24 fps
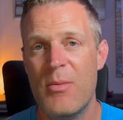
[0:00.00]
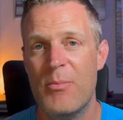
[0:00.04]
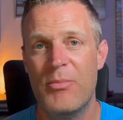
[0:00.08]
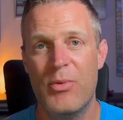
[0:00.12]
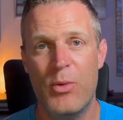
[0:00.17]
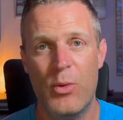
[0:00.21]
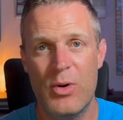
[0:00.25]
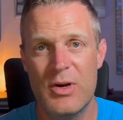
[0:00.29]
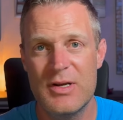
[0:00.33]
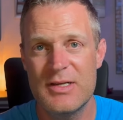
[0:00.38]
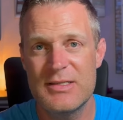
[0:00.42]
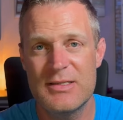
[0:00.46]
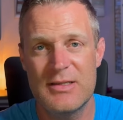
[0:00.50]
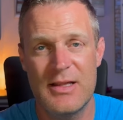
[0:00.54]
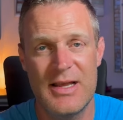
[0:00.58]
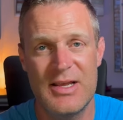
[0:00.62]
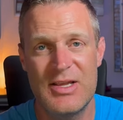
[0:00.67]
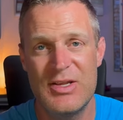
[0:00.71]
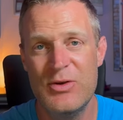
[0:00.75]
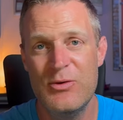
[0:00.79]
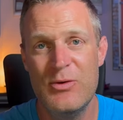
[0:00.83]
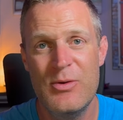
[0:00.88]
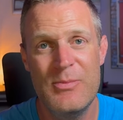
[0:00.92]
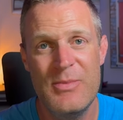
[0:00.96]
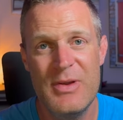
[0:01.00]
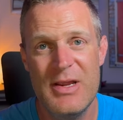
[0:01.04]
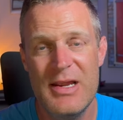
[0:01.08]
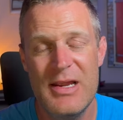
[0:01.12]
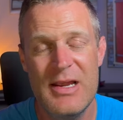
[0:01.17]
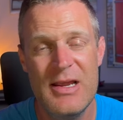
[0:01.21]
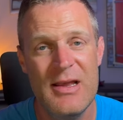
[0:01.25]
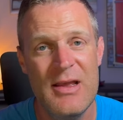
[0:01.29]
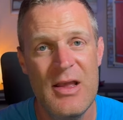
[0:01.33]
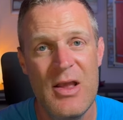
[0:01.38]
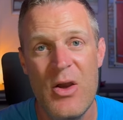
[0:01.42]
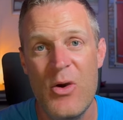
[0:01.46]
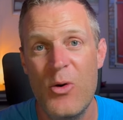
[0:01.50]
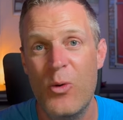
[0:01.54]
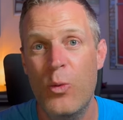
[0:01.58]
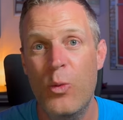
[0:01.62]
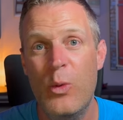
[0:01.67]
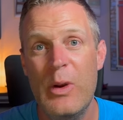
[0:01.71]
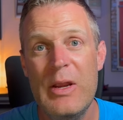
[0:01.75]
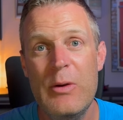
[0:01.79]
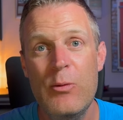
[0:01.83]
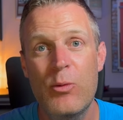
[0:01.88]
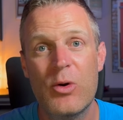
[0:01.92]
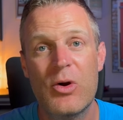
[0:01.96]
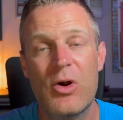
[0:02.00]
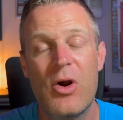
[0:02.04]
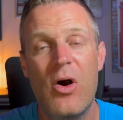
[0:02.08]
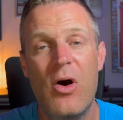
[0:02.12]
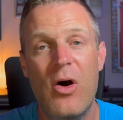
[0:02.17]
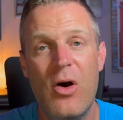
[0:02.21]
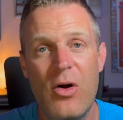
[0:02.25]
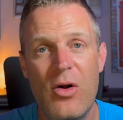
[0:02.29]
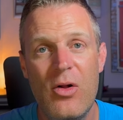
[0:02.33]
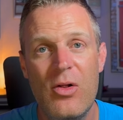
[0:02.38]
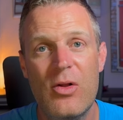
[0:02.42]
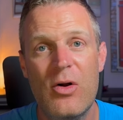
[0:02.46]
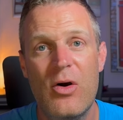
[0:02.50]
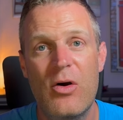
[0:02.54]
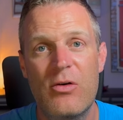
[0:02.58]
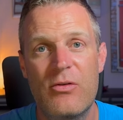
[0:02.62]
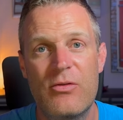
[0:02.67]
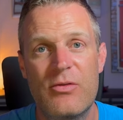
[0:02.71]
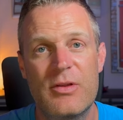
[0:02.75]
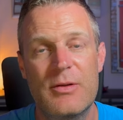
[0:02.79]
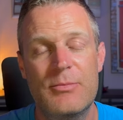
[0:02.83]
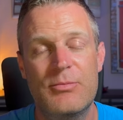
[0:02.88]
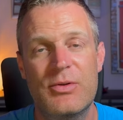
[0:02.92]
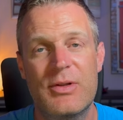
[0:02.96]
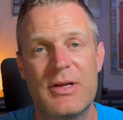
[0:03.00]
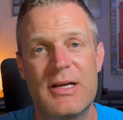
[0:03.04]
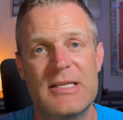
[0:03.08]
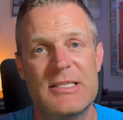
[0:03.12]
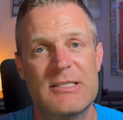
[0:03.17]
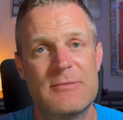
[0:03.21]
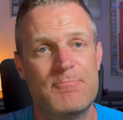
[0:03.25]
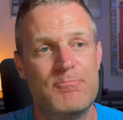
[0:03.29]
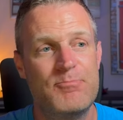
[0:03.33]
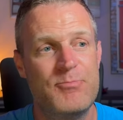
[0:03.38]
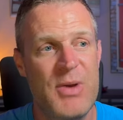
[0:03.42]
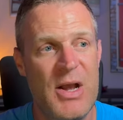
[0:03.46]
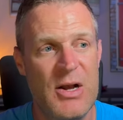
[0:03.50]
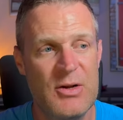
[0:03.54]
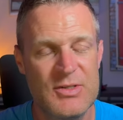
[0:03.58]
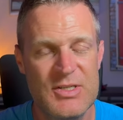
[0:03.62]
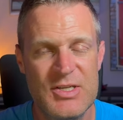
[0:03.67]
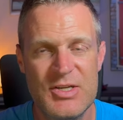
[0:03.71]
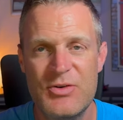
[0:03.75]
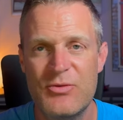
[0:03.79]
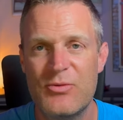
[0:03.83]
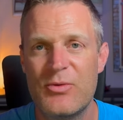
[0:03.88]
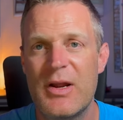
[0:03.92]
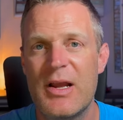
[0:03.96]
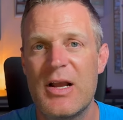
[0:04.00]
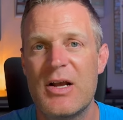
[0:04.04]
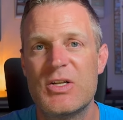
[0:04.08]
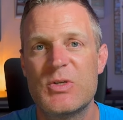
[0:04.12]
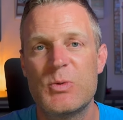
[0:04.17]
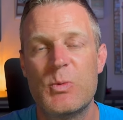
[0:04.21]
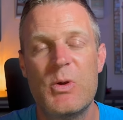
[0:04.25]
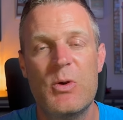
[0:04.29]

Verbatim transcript: Boys, like you and me, we were all over the place, bouncing around.